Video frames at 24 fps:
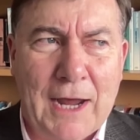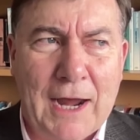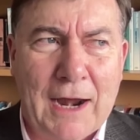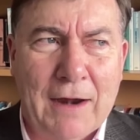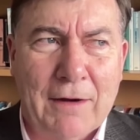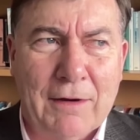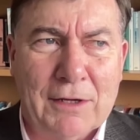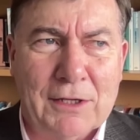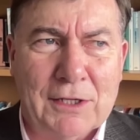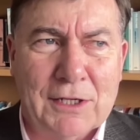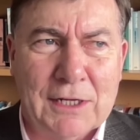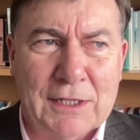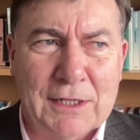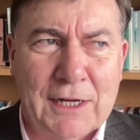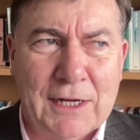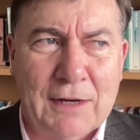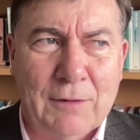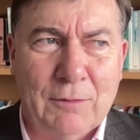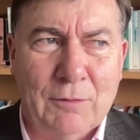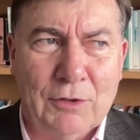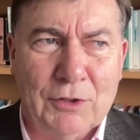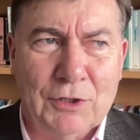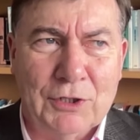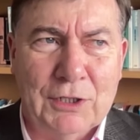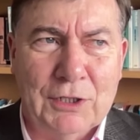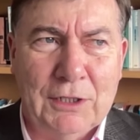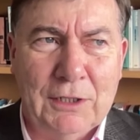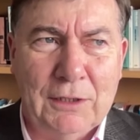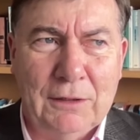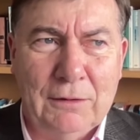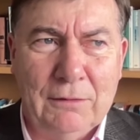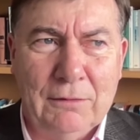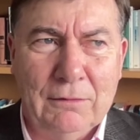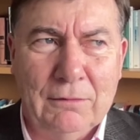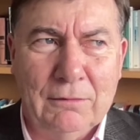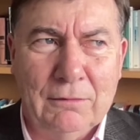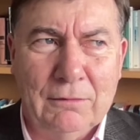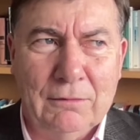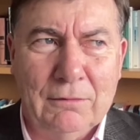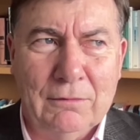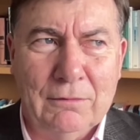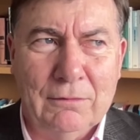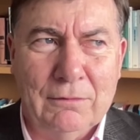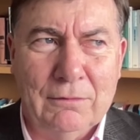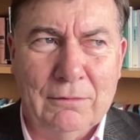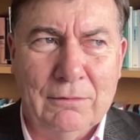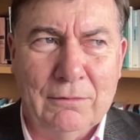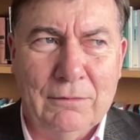Harris set out what she,
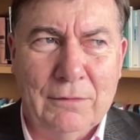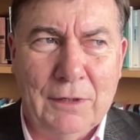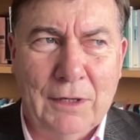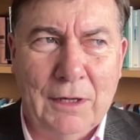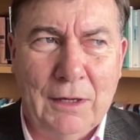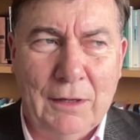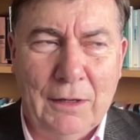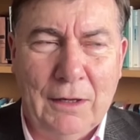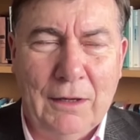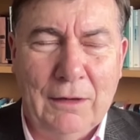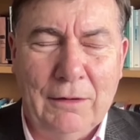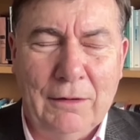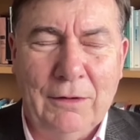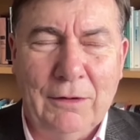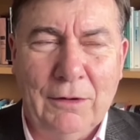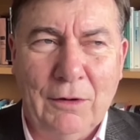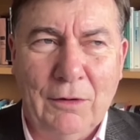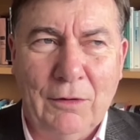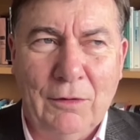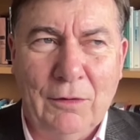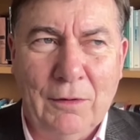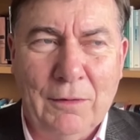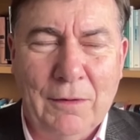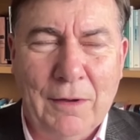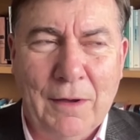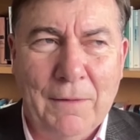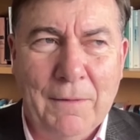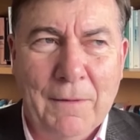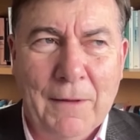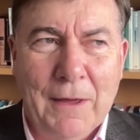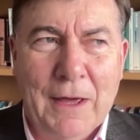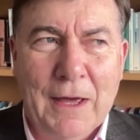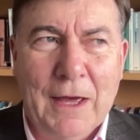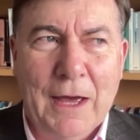you know,